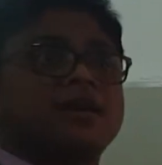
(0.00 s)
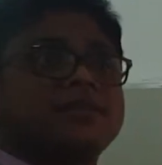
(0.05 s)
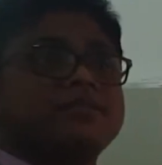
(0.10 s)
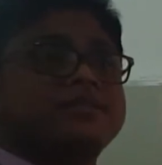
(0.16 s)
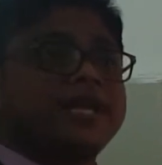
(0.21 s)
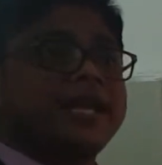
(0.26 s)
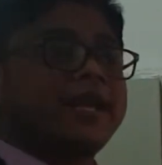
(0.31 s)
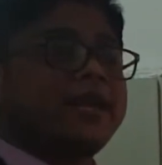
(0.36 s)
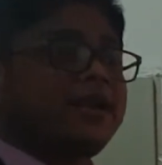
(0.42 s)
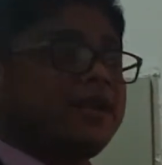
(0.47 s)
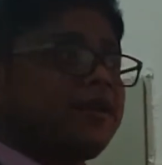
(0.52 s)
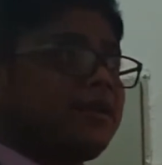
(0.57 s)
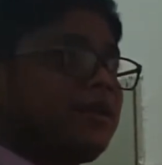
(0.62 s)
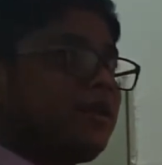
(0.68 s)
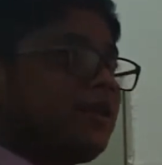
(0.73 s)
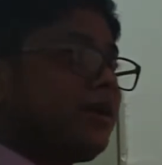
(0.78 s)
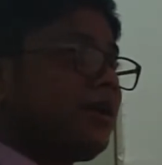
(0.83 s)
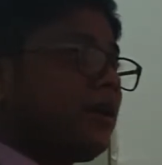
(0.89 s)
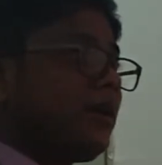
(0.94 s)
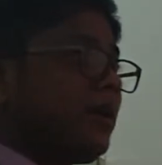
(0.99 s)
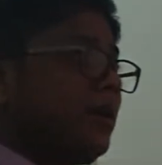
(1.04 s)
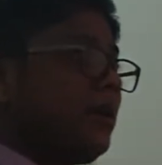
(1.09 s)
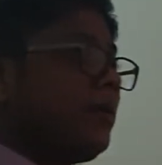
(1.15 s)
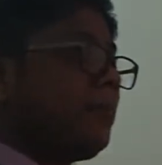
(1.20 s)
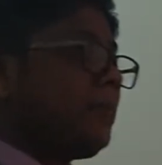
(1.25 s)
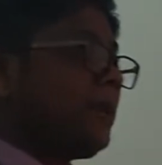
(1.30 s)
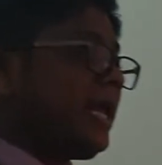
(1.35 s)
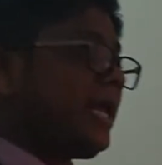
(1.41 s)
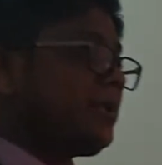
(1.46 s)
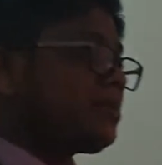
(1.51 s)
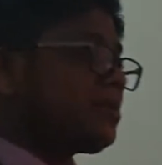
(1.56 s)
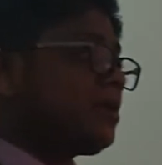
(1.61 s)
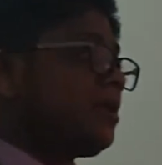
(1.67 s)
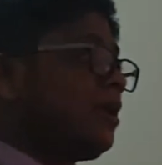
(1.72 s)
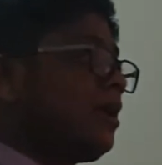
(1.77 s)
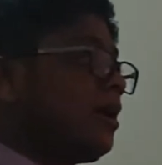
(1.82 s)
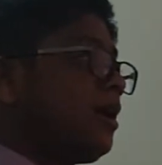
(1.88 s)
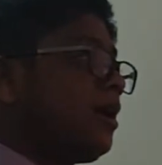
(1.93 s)
taken place,
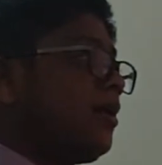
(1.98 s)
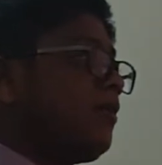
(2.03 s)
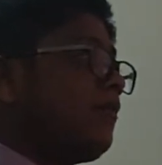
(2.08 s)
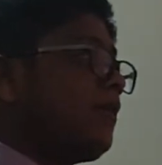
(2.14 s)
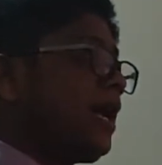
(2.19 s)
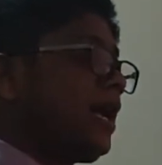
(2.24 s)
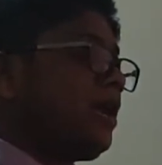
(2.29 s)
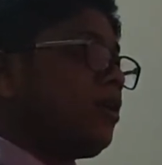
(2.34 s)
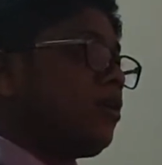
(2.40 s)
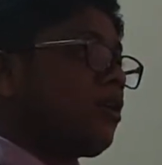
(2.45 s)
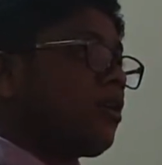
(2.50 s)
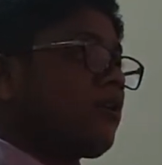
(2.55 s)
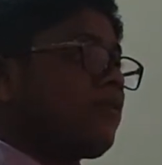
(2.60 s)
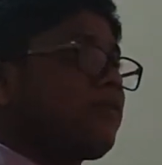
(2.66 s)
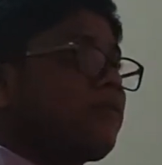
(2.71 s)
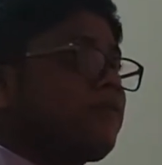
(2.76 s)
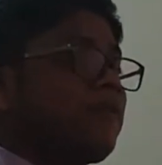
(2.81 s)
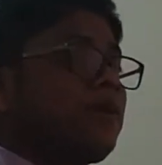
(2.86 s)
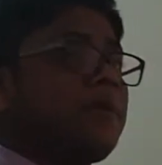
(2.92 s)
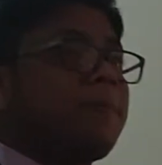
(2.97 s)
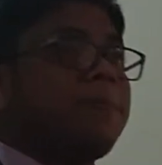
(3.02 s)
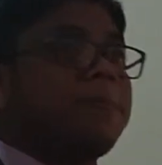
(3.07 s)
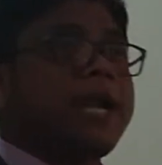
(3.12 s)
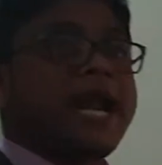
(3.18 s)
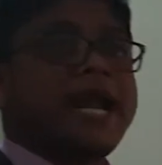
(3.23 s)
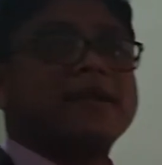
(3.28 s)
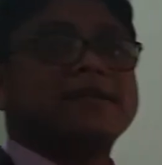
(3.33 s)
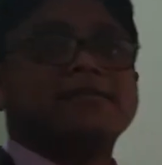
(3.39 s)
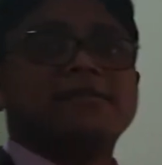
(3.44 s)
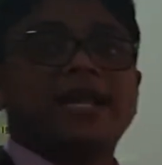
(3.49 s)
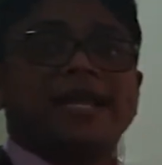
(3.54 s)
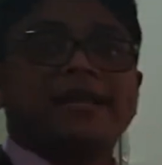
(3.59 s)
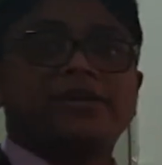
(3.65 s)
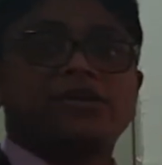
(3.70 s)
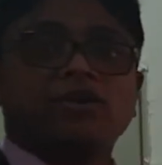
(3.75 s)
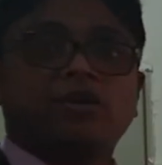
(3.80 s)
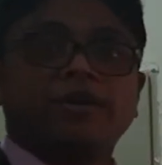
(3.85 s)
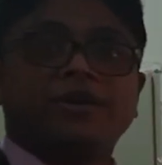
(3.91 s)
where a lot of brands
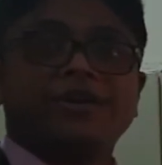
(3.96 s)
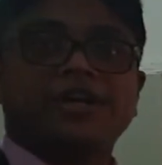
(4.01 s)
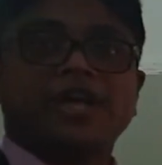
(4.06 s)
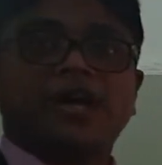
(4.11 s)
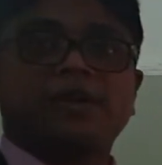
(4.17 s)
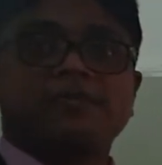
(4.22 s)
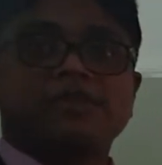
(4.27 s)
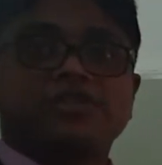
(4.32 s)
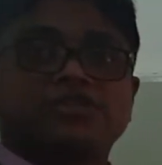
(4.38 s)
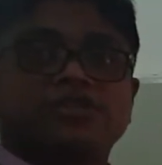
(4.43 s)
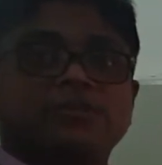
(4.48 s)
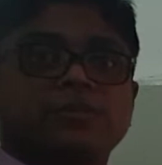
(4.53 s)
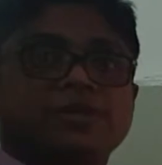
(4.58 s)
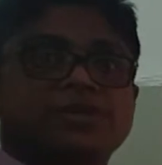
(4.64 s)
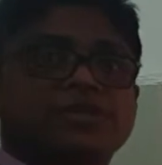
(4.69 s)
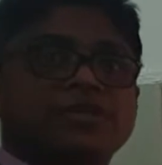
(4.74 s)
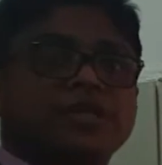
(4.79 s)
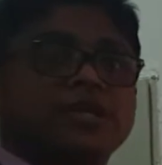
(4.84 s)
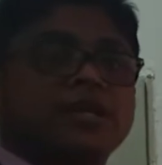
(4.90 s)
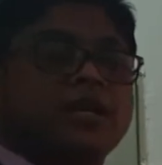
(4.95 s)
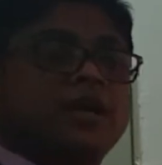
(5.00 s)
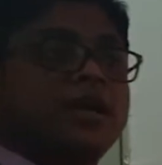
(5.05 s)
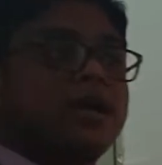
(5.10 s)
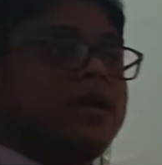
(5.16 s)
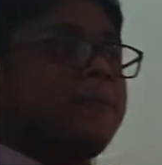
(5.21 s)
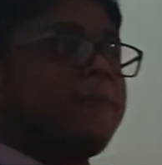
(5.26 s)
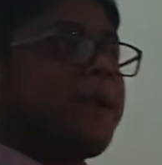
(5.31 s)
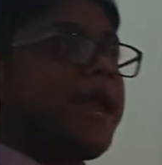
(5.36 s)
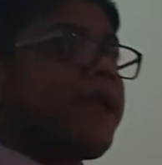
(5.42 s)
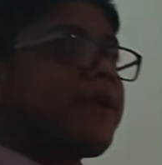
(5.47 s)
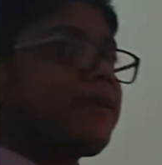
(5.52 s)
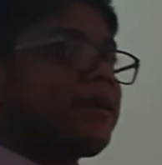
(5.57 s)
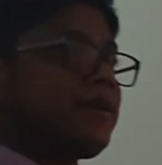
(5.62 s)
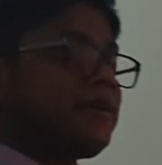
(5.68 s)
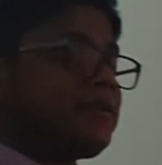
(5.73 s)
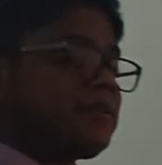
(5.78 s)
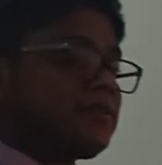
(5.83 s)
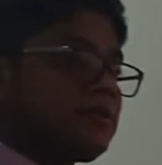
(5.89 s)
like Toyota, Mitsubishi
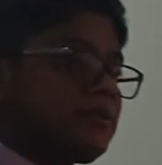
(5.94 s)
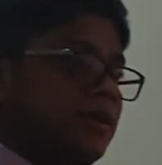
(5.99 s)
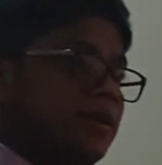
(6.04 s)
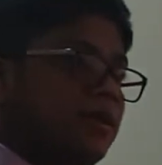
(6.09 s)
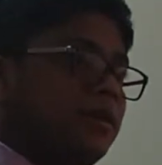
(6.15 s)
maintenance